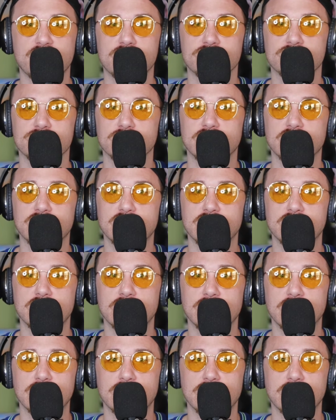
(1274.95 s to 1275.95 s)

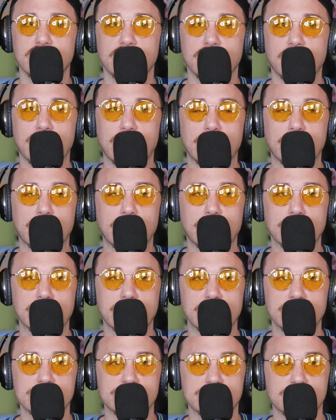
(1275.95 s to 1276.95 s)
Beverly.
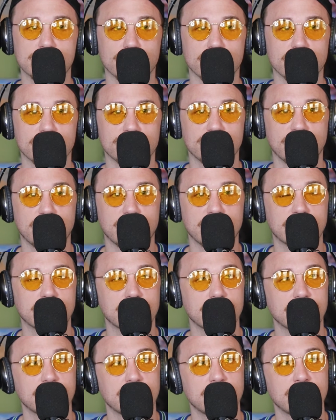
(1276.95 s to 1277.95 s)
He's sort of like